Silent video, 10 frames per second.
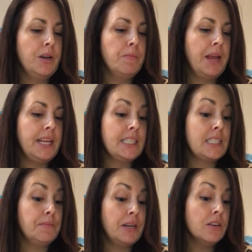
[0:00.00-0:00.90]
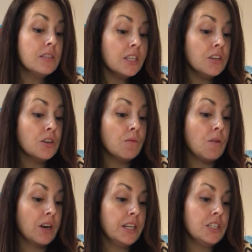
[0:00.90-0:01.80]
paint smears and you don't
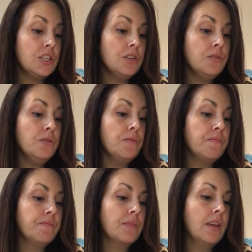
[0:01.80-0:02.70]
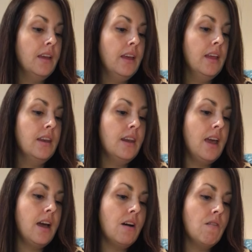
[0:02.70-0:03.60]
want it to.
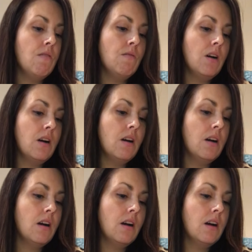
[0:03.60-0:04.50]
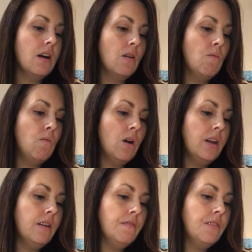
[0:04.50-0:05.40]
Now,
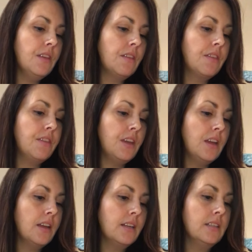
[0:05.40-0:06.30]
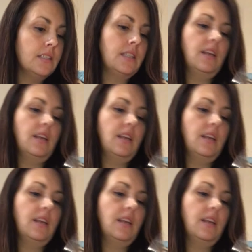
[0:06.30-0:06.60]
one of the things